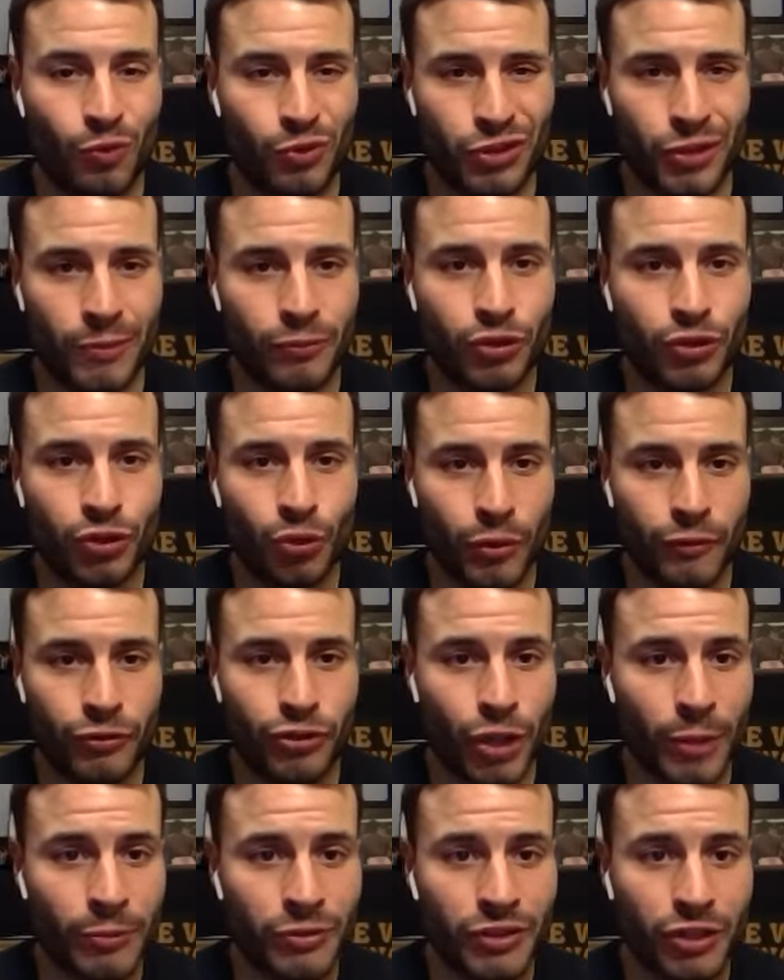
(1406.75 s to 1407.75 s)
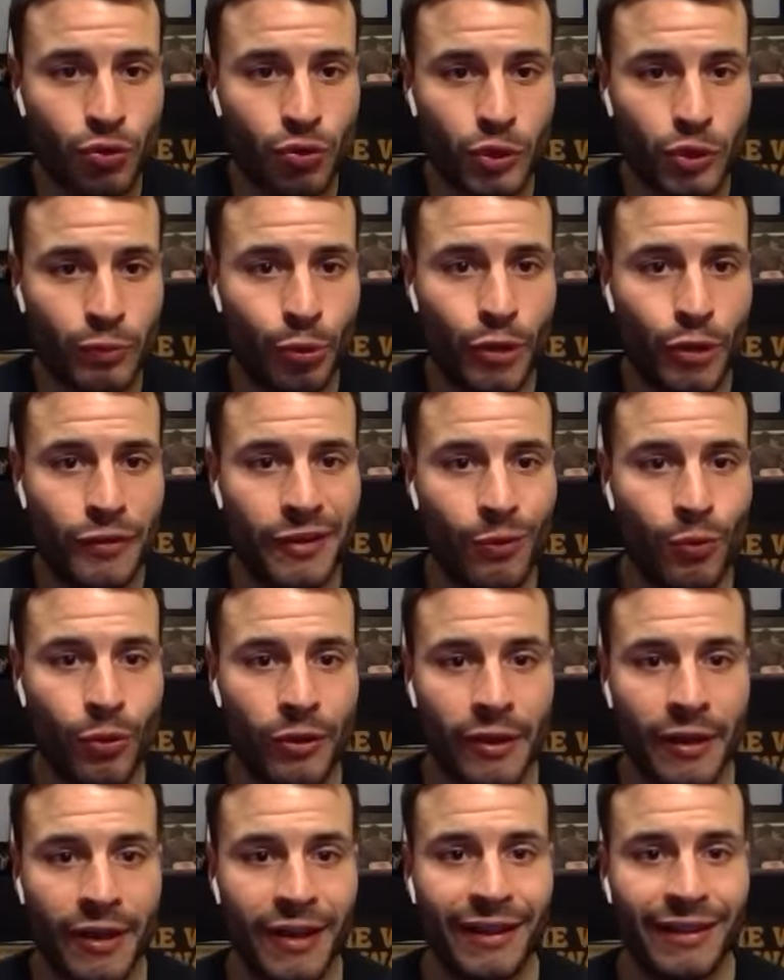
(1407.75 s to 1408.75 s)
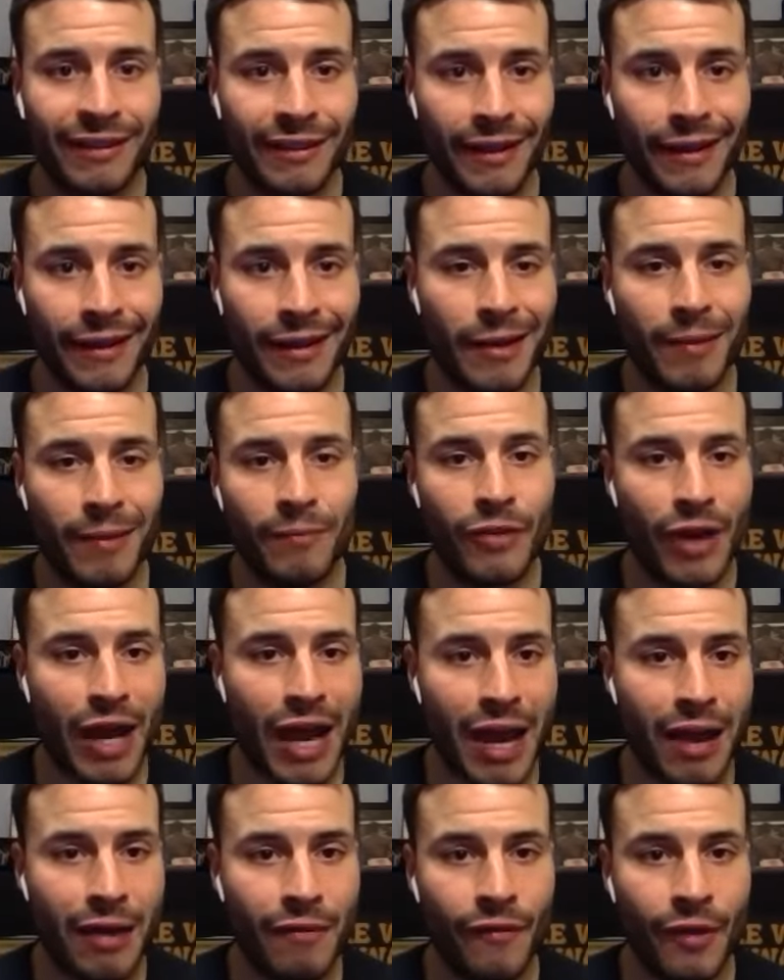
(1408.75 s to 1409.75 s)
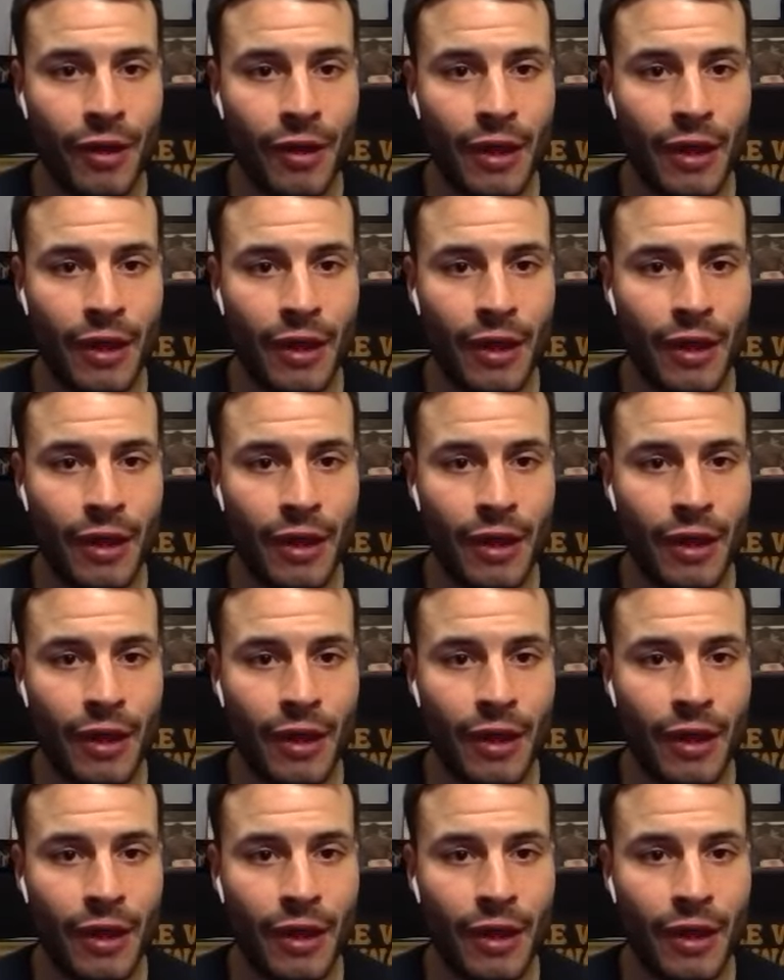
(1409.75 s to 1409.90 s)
some sort of substance was put that would lead him to have